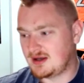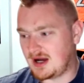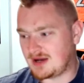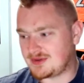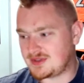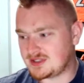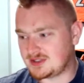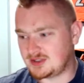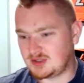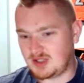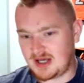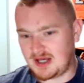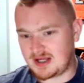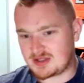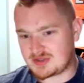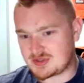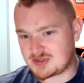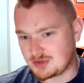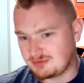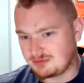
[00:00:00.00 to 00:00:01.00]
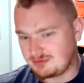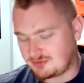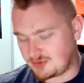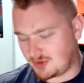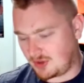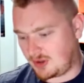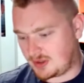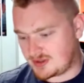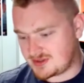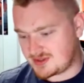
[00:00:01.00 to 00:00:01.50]
the Lions are
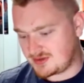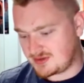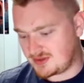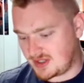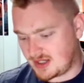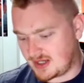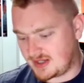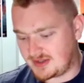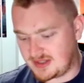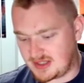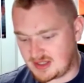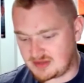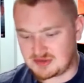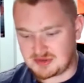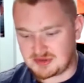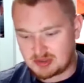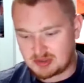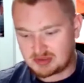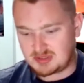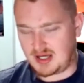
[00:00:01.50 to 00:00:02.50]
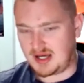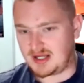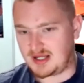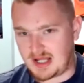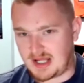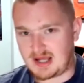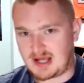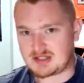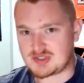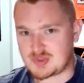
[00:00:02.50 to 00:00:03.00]
frauds in the idea that they're not
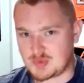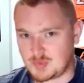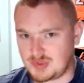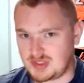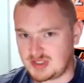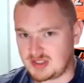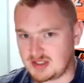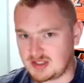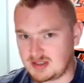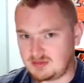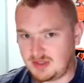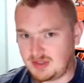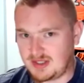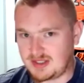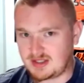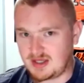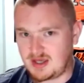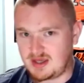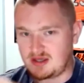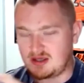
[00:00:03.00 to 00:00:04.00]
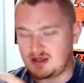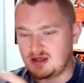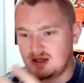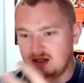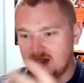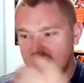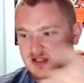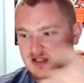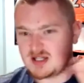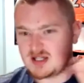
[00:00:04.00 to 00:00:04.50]
actually like a
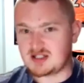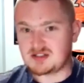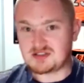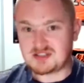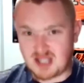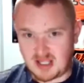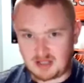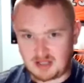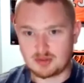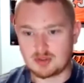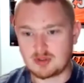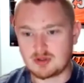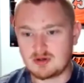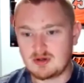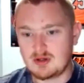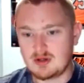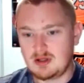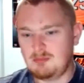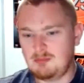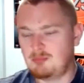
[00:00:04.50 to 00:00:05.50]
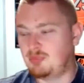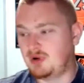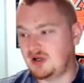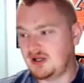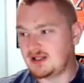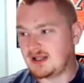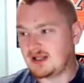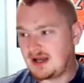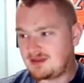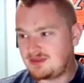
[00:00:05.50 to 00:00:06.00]
contender,
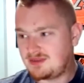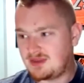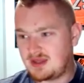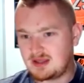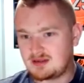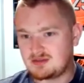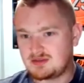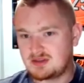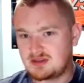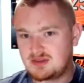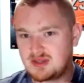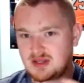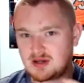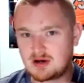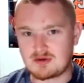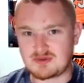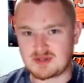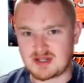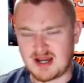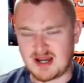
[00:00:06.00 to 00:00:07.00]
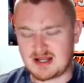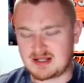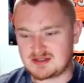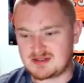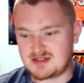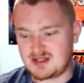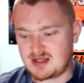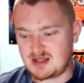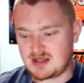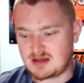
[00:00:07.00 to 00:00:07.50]
but I think that they are the kind of
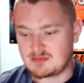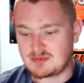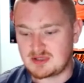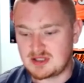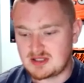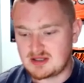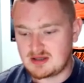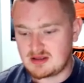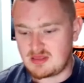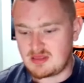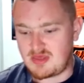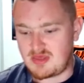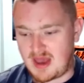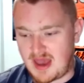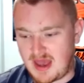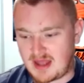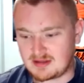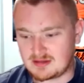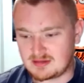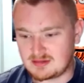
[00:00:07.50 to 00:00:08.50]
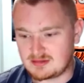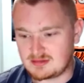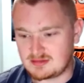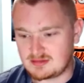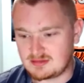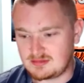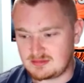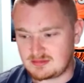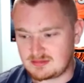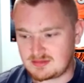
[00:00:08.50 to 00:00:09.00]
team that
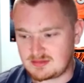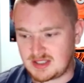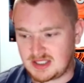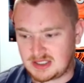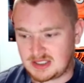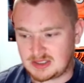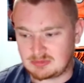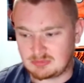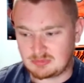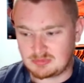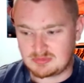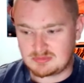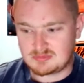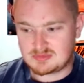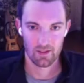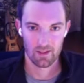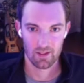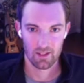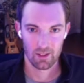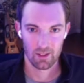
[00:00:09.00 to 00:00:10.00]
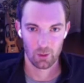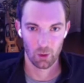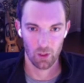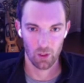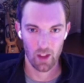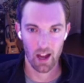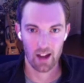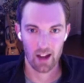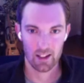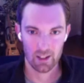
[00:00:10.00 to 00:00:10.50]
can knock
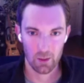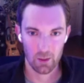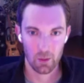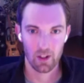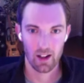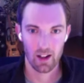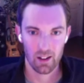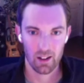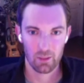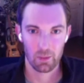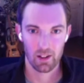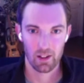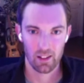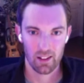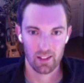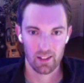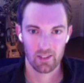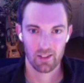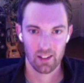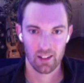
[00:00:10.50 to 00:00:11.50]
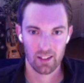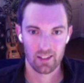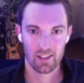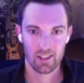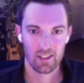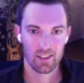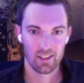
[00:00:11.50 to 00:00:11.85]
someone out of playoff contention.